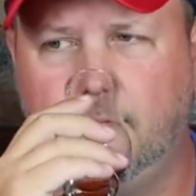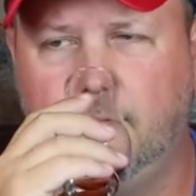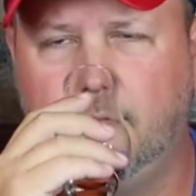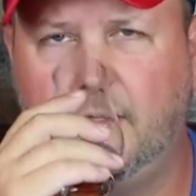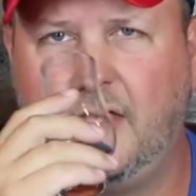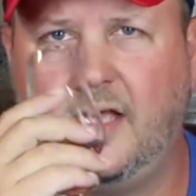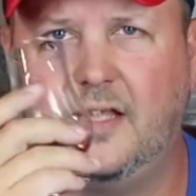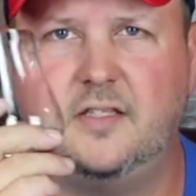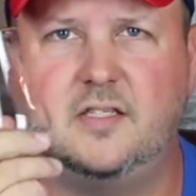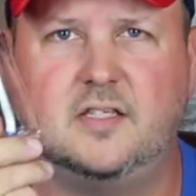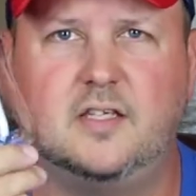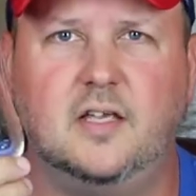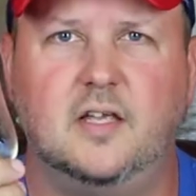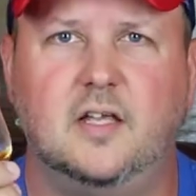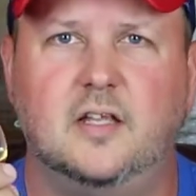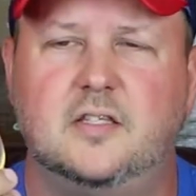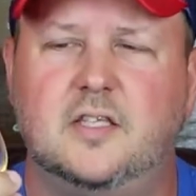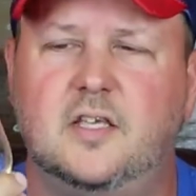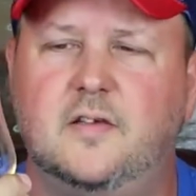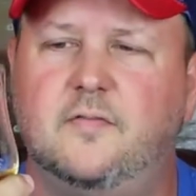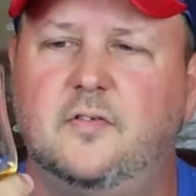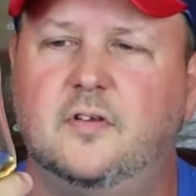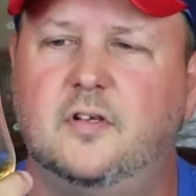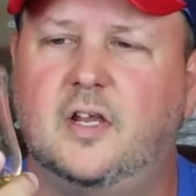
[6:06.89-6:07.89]
Yeah, it's
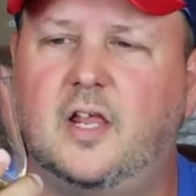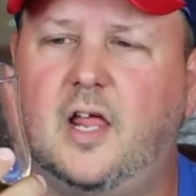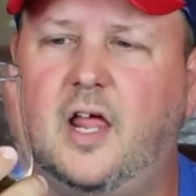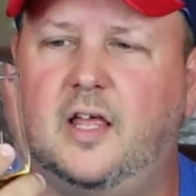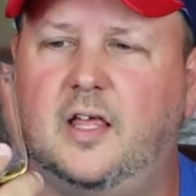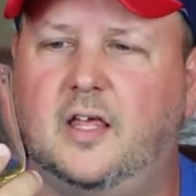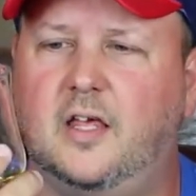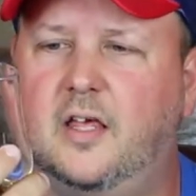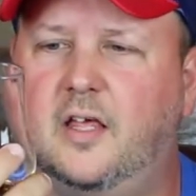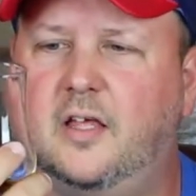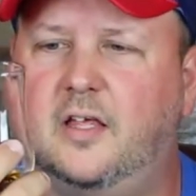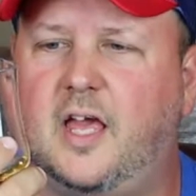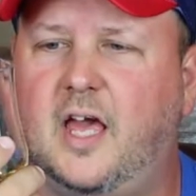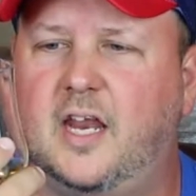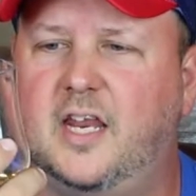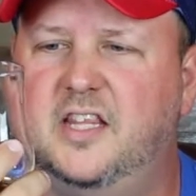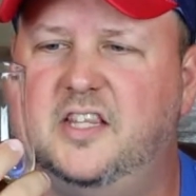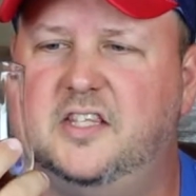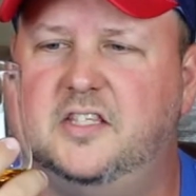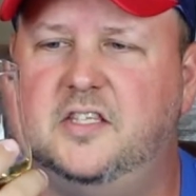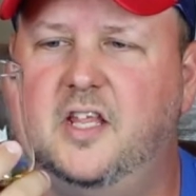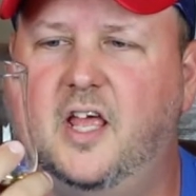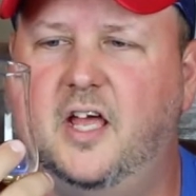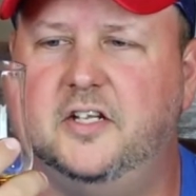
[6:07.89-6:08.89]
even like got a
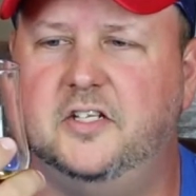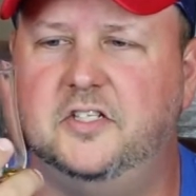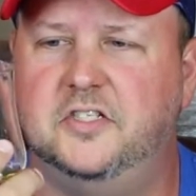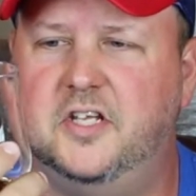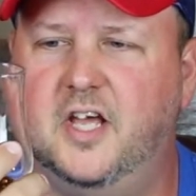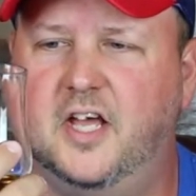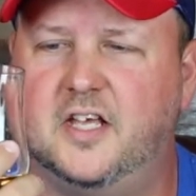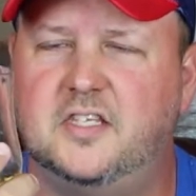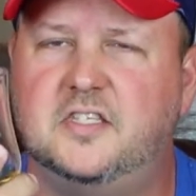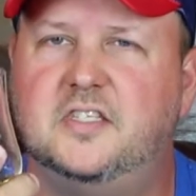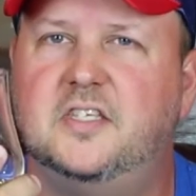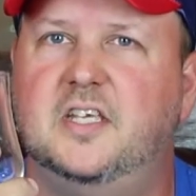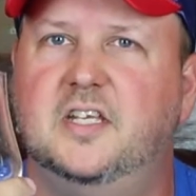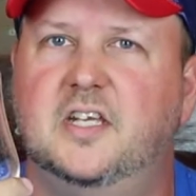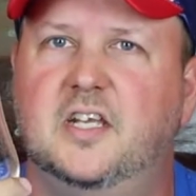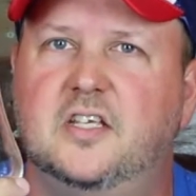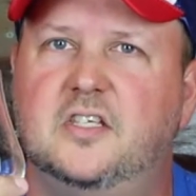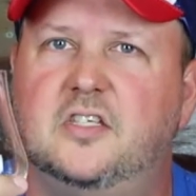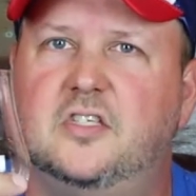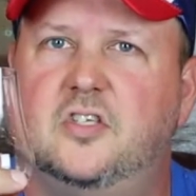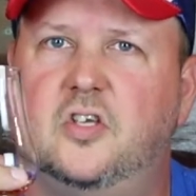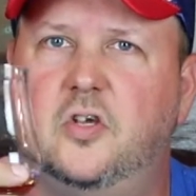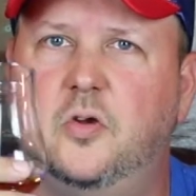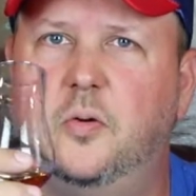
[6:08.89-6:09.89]

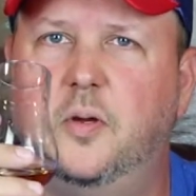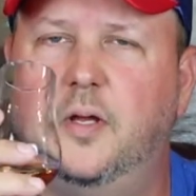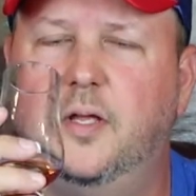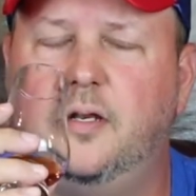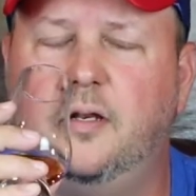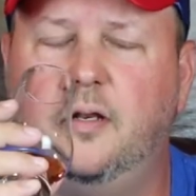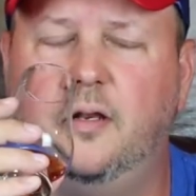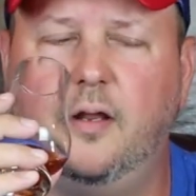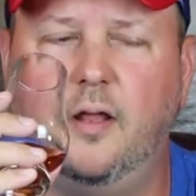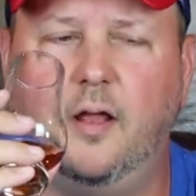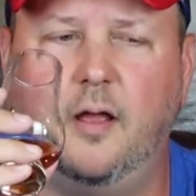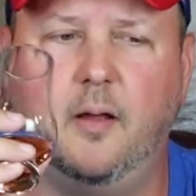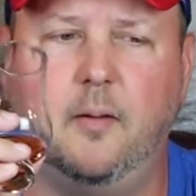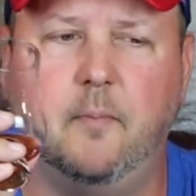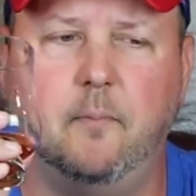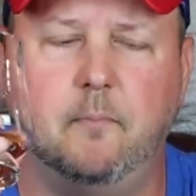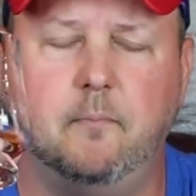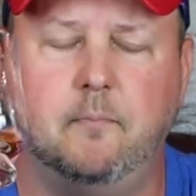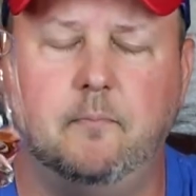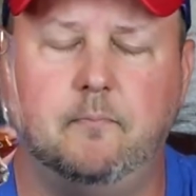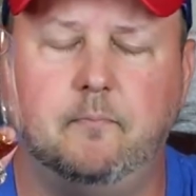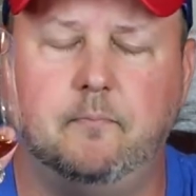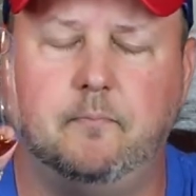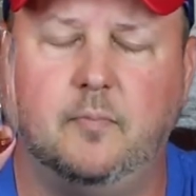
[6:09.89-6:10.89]
dustiness to it
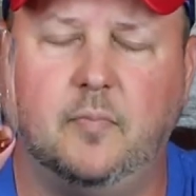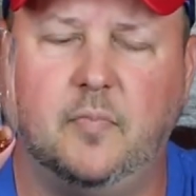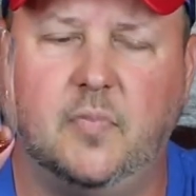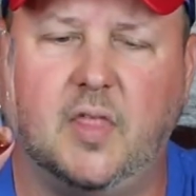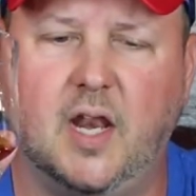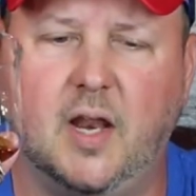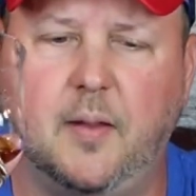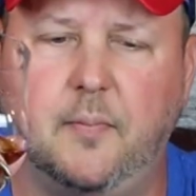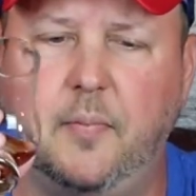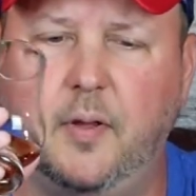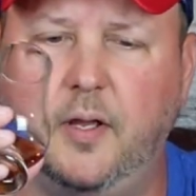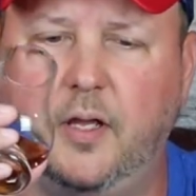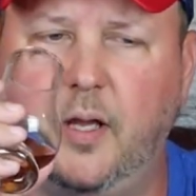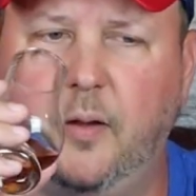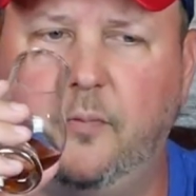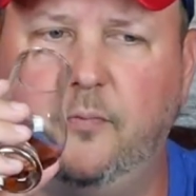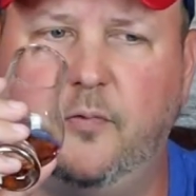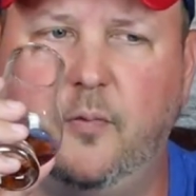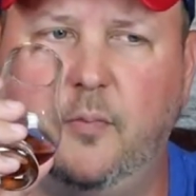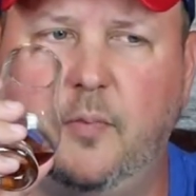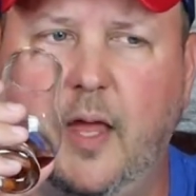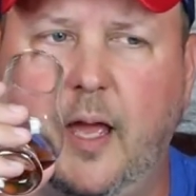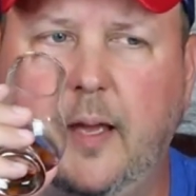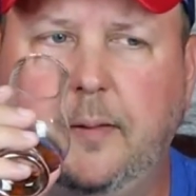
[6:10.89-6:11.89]
that I pick up
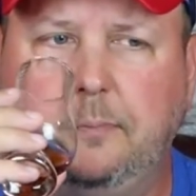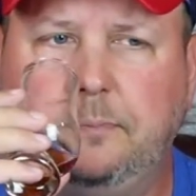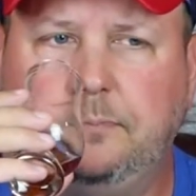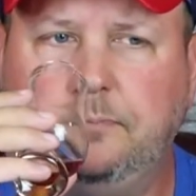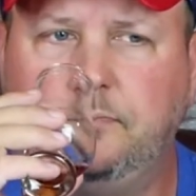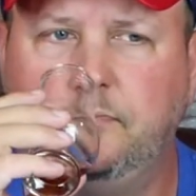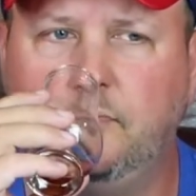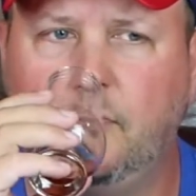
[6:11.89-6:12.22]
from that.